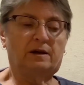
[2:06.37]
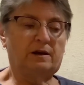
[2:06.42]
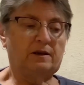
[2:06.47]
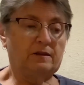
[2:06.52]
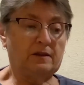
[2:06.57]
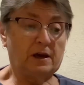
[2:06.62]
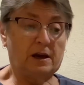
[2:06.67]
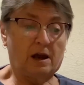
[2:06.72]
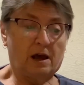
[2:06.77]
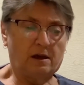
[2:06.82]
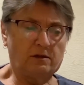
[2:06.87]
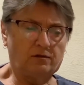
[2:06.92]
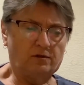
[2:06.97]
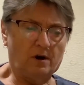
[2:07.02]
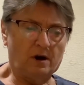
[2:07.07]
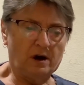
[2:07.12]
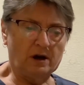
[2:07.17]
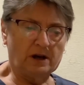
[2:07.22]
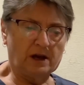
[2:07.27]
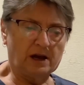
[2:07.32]
than I
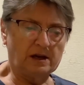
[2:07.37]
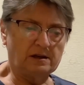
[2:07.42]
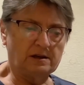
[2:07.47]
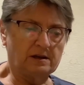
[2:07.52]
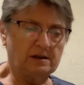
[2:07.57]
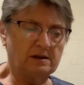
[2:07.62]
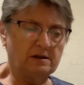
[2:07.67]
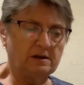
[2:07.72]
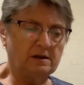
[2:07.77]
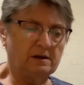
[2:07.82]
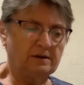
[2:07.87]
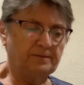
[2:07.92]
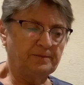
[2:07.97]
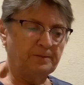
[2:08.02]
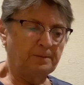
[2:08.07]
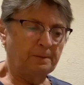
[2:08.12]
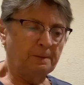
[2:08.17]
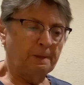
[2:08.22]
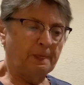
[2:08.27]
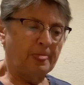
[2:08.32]
thought I did,
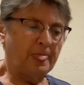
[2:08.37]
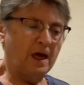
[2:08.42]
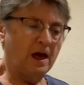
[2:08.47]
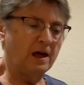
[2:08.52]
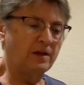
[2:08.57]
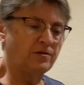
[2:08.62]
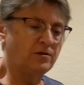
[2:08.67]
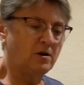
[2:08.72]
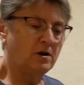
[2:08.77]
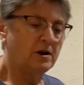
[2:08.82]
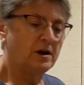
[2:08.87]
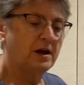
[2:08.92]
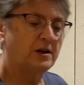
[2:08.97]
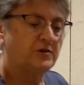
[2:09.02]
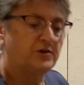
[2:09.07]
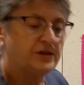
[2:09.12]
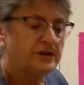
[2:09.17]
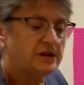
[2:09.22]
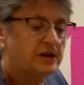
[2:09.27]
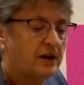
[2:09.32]
I thought I
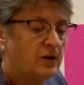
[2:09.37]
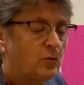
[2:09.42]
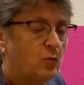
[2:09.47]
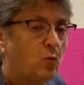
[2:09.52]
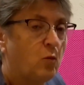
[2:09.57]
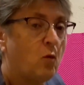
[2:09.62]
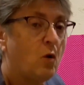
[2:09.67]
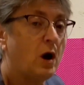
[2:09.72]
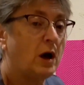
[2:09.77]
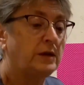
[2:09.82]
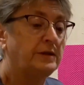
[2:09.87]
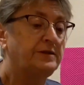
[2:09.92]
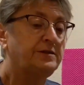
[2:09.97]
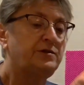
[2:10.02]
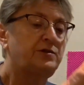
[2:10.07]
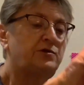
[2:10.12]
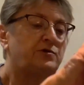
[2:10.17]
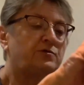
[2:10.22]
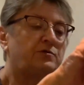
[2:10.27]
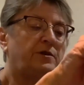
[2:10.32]
just had one
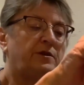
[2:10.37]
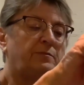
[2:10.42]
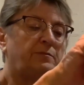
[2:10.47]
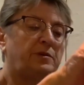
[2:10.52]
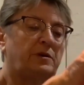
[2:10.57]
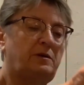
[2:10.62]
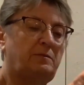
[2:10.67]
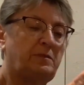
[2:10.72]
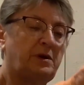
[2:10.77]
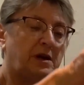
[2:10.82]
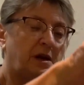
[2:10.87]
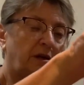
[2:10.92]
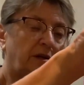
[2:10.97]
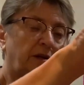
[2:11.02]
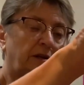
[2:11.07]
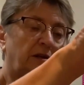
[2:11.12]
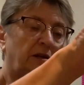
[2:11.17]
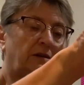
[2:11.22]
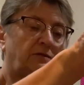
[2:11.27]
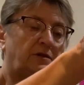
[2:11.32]
strip, but I
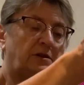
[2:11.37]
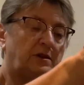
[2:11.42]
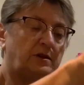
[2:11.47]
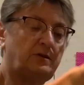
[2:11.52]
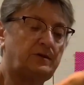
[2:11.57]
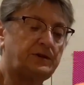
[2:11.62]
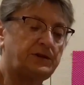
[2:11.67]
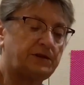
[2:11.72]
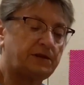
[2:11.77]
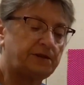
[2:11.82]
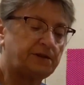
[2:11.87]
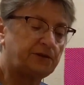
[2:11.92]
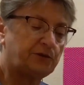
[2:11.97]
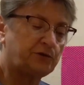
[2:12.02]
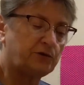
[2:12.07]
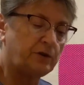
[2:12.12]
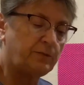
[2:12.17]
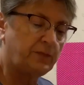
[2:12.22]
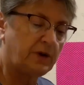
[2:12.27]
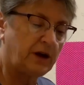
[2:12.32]
didn't even use this
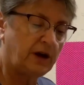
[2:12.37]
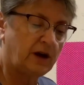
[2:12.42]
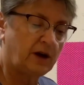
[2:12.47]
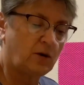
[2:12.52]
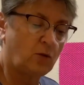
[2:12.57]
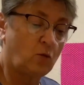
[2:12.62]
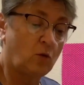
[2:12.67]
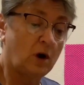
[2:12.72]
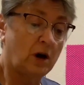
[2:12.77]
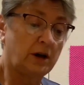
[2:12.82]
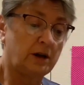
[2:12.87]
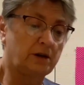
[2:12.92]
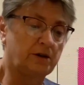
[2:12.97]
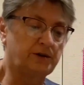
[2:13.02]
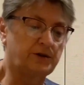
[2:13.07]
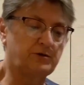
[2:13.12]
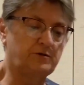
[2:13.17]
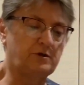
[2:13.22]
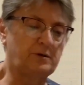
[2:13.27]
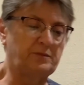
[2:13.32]
strip. I had a wider
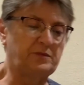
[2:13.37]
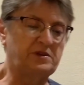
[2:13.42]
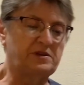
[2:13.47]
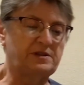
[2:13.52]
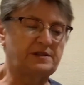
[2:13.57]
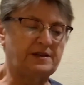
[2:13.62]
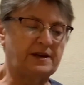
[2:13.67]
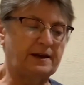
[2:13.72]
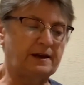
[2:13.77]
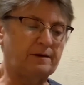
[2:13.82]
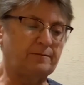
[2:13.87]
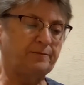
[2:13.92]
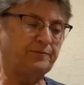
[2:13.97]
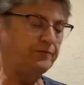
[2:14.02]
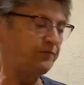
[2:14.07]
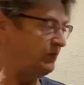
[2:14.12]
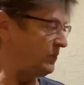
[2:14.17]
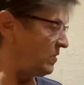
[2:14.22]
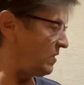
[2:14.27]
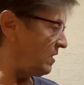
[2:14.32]
strip the same.
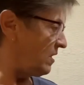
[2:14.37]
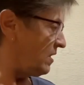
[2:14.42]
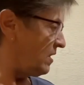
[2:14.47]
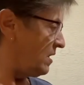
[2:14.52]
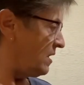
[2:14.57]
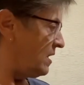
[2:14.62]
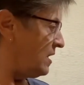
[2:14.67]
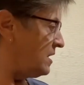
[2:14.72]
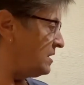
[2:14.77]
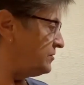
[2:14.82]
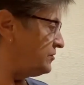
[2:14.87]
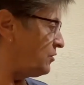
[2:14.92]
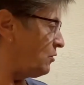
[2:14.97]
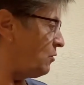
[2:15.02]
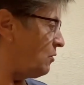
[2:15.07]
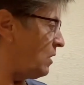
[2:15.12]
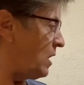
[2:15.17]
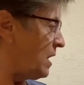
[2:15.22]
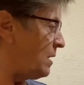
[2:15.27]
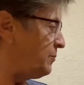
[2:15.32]

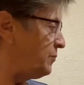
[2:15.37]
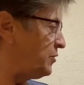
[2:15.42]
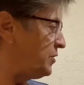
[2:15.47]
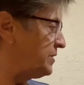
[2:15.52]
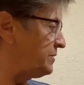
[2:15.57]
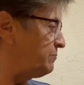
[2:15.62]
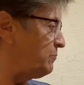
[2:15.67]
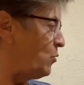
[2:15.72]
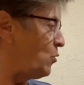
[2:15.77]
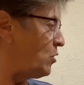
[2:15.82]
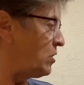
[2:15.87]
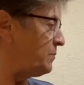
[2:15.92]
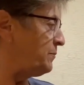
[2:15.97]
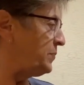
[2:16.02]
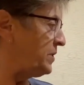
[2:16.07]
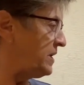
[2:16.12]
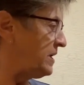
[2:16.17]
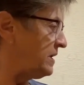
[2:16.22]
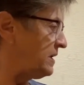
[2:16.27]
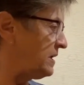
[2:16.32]
So I put more
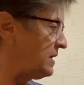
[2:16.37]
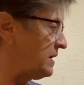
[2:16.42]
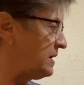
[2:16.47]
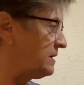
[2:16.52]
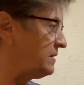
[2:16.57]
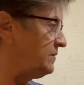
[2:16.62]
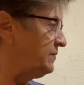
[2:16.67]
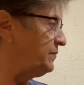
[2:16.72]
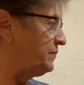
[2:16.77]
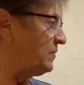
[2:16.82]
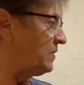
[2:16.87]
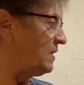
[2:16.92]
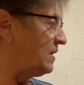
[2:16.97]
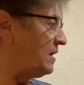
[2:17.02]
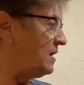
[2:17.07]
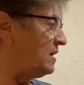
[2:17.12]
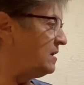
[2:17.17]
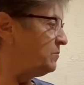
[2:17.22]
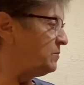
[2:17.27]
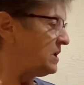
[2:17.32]
pink in
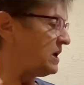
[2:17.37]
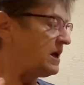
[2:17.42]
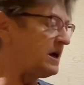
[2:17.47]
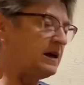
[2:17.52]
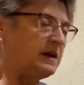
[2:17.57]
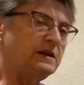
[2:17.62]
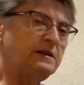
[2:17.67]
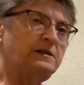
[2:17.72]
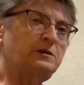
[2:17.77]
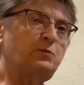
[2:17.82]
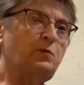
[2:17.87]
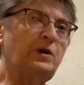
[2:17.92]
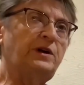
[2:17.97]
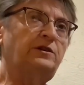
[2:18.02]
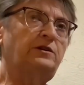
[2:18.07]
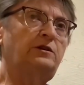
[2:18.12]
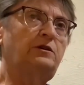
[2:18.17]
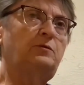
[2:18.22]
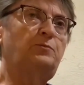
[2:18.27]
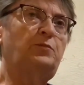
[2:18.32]
because
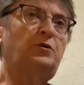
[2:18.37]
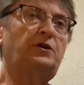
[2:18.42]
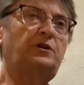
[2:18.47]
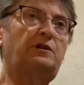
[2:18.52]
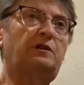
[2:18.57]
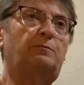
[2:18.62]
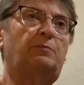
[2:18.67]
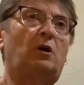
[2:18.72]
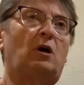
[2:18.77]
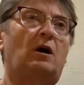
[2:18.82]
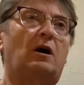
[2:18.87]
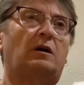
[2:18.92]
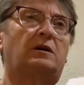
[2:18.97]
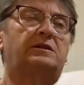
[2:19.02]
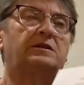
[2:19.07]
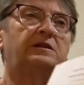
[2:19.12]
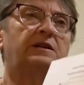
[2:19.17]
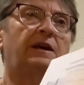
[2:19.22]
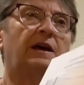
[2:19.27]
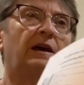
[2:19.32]
when you put the blocks
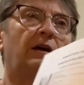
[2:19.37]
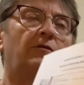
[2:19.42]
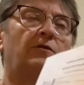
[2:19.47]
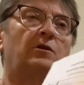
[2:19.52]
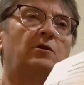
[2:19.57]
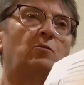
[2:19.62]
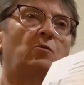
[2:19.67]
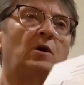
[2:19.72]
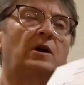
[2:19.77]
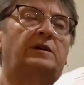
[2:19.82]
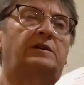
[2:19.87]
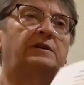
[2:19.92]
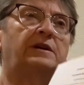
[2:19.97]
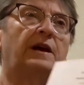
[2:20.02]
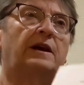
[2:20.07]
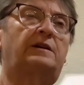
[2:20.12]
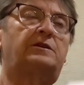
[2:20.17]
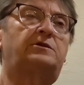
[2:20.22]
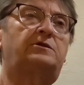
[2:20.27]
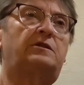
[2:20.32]
together, one
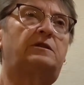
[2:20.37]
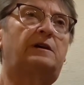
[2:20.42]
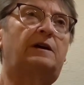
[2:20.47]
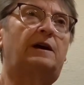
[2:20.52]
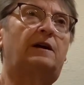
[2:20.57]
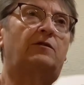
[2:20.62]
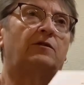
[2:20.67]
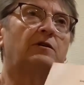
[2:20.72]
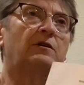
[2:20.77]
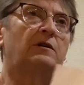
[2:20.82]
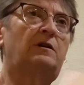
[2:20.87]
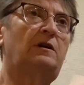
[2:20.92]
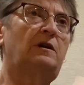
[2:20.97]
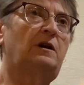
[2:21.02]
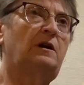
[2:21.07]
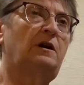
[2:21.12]
next to the other,